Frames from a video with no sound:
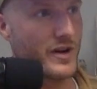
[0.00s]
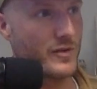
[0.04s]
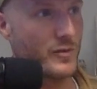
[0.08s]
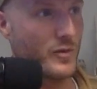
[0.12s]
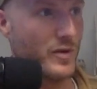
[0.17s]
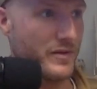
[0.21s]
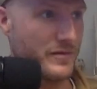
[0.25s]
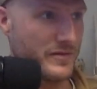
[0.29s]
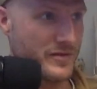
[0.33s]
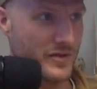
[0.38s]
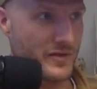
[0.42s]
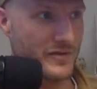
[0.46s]

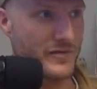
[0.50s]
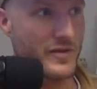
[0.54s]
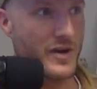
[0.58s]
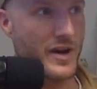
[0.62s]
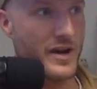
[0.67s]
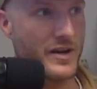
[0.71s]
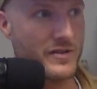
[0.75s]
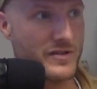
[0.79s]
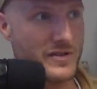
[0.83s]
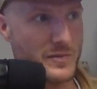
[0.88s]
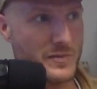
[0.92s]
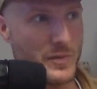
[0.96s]

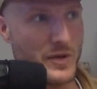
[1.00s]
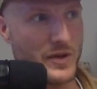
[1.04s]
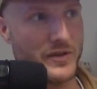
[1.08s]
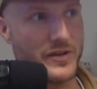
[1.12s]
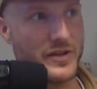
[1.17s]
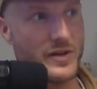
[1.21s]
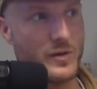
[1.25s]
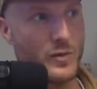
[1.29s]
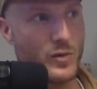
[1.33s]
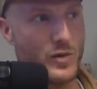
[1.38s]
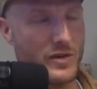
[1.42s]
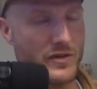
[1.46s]
Surfrider is
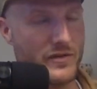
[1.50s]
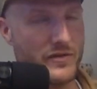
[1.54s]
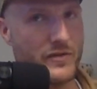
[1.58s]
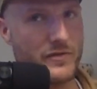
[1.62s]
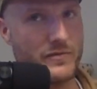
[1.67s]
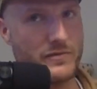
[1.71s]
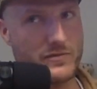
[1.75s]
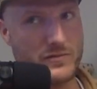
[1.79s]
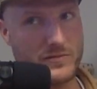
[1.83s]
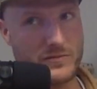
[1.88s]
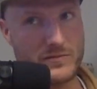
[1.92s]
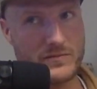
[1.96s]
building. We're
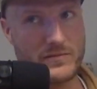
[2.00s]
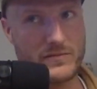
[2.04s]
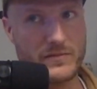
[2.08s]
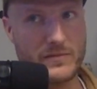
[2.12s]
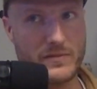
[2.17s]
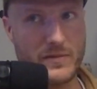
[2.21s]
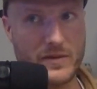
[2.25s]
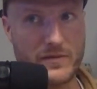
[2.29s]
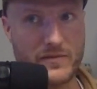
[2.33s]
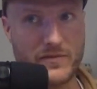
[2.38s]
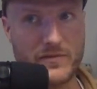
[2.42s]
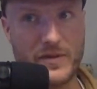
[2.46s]

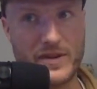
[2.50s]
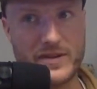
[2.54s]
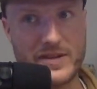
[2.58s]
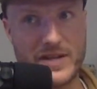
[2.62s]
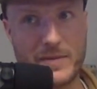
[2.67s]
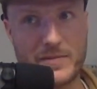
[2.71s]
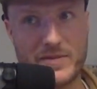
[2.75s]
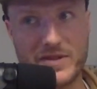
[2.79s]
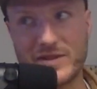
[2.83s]
attempting to